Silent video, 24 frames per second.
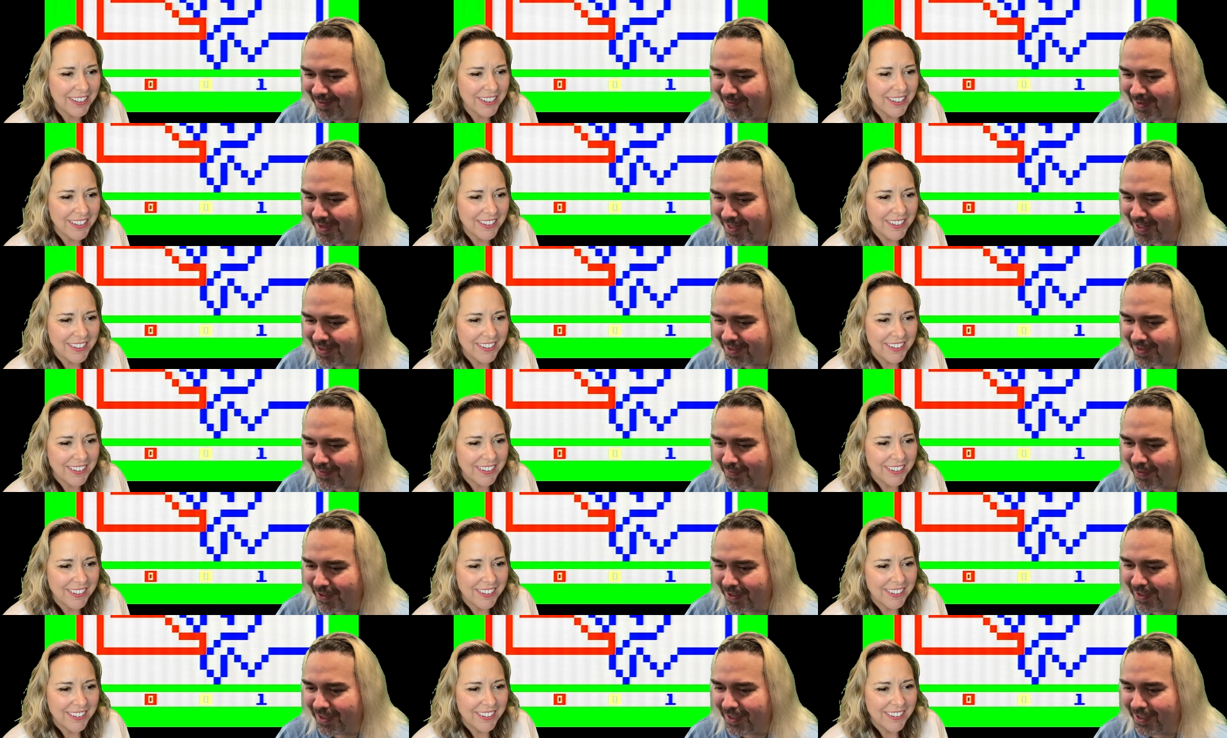Speaker 1: I think it's
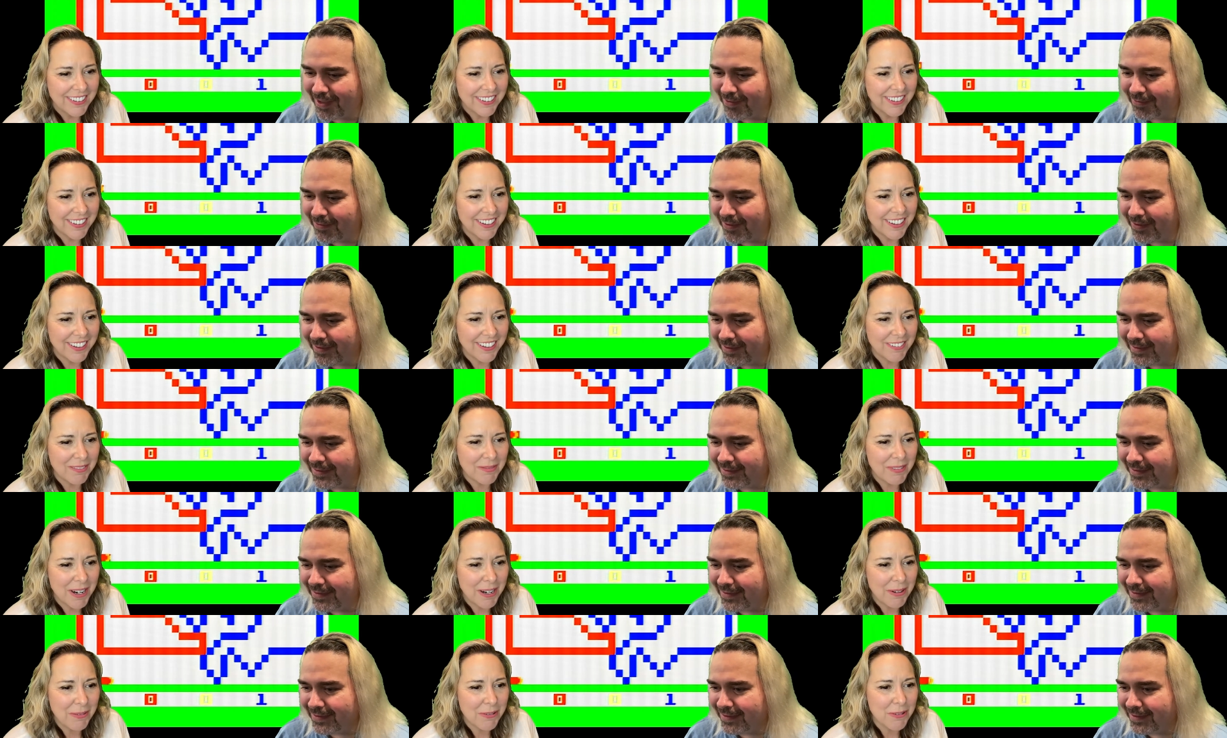fairly equal.
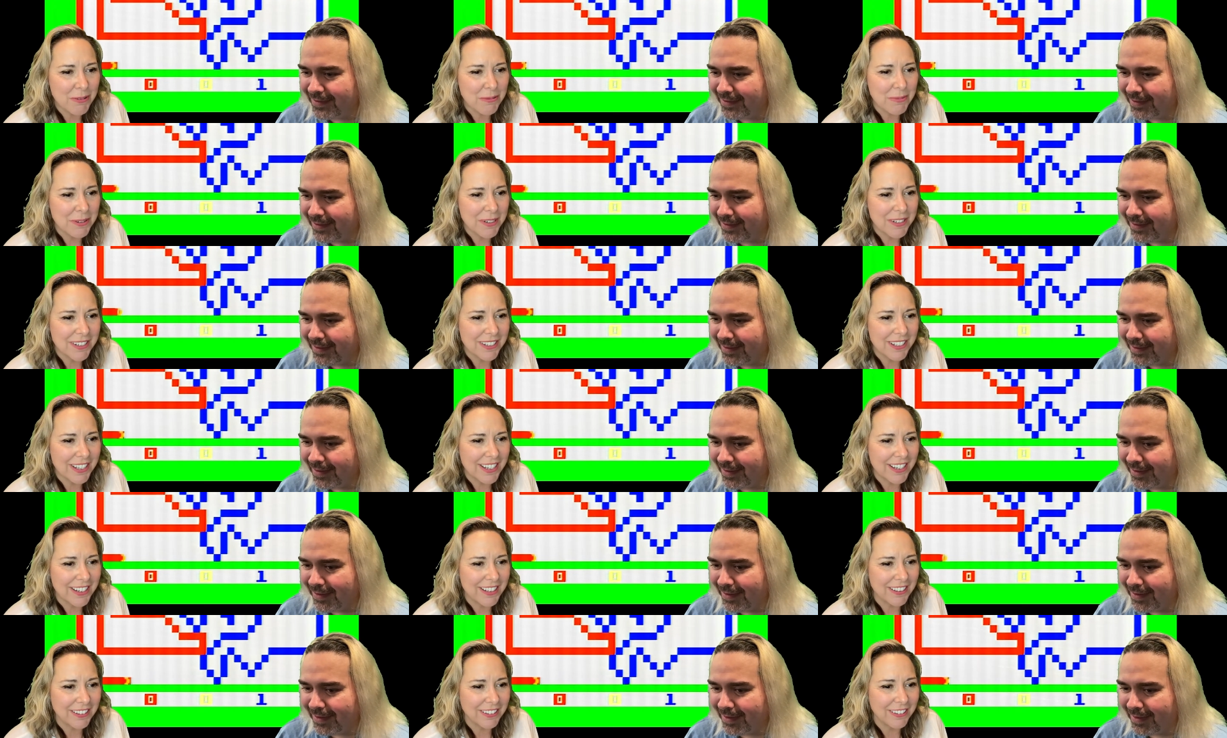
Speaker 2: My room is like